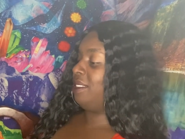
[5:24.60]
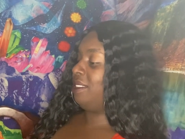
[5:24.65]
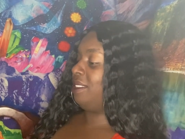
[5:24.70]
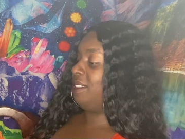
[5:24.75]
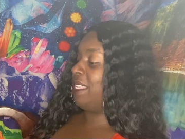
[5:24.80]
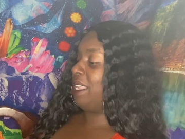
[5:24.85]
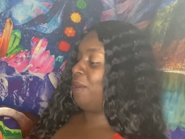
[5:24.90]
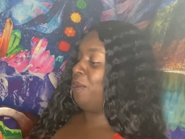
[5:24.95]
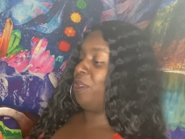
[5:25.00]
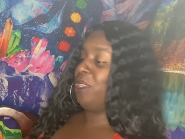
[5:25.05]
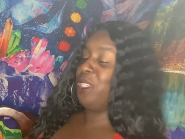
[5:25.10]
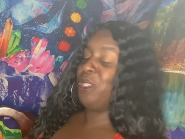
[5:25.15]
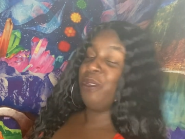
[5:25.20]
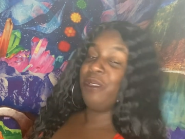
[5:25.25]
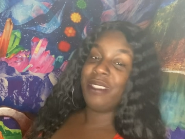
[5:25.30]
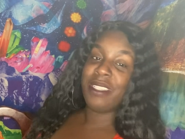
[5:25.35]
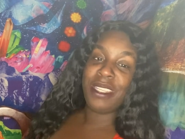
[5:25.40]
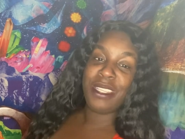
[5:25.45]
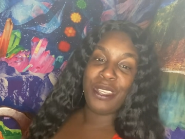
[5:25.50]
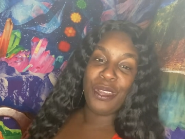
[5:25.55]
they were
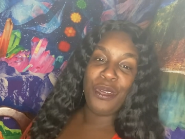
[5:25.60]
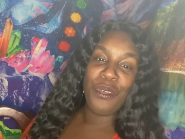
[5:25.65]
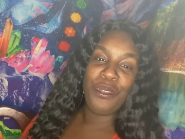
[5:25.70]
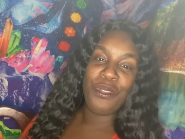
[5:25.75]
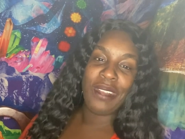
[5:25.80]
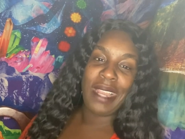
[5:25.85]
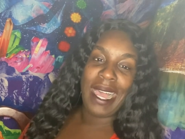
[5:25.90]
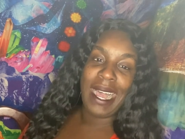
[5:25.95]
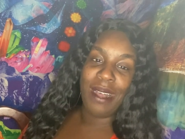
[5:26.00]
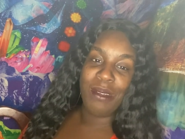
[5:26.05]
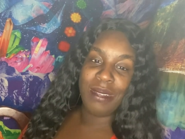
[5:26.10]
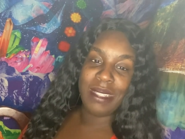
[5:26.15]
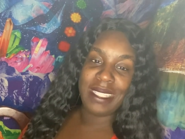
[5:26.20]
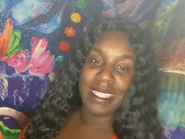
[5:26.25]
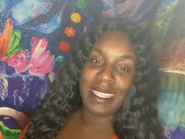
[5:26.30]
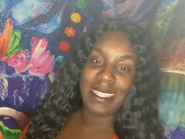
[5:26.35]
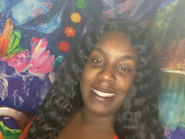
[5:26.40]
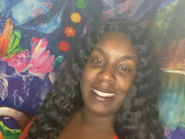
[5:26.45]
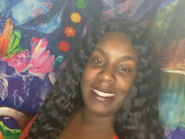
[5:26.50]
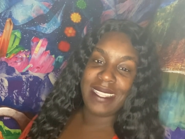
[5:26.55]
using your flowers
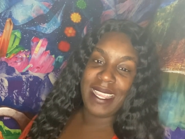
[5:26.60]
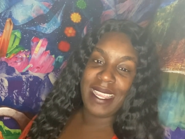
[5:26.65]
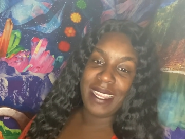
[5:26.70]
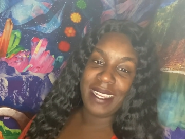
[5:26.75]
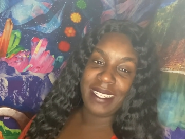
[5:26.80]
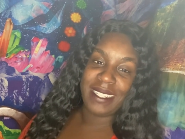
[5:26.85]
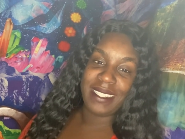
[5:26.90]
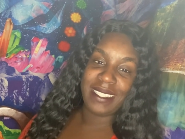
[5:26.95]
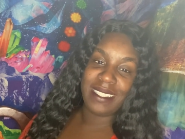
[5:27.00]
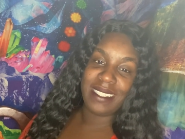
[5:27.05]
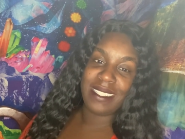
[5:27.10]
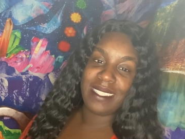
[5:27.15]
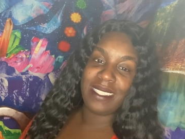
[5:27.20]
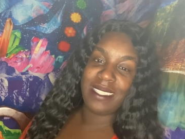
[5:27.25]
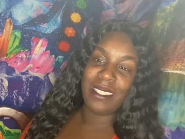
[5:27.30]
as theirs.